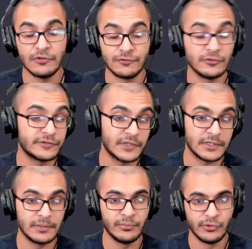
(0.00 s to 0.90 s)

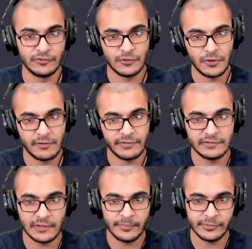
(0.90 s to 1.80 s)
starting points. So you have
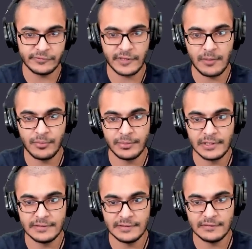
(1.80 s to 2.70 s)
examples,
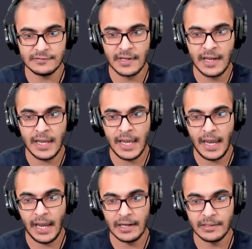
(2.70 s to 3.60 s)
capabilities,
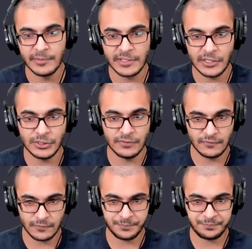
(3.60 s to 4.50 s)
and
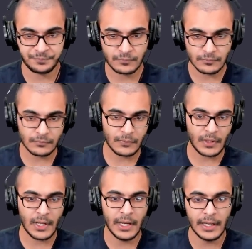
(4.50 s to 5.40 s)
limitations.
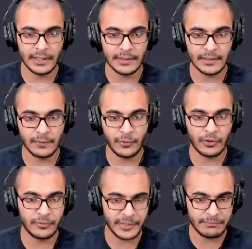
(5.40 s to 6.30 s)
And we're
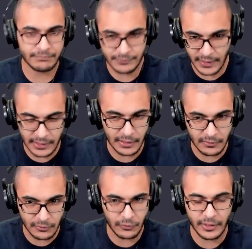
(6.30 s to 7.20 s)
going to be taking a
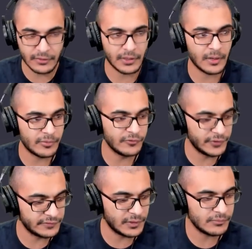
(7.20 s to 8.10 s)
look at a couple of
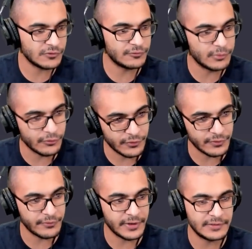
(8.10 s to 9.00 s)
examples, both on
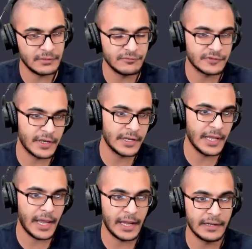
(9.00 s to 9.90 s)
the red team side
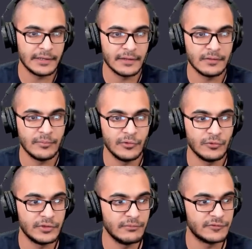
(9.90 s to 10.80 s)
and the blue
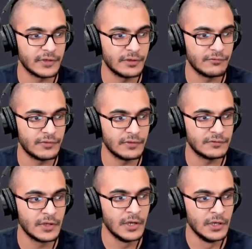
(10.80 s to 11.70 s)
team side of
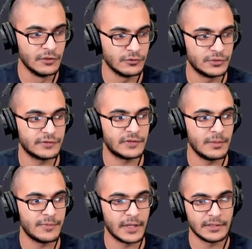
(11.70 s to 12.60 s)
things. So just
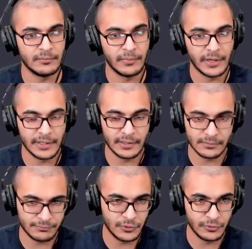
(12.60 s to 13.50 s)
keep that in mind,
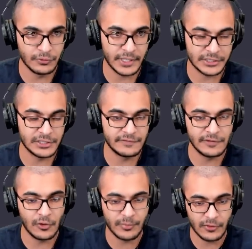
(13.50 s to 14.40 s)
and you'll actually see
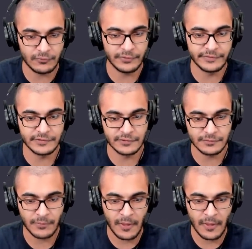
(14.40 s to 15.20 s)
how powerful this is.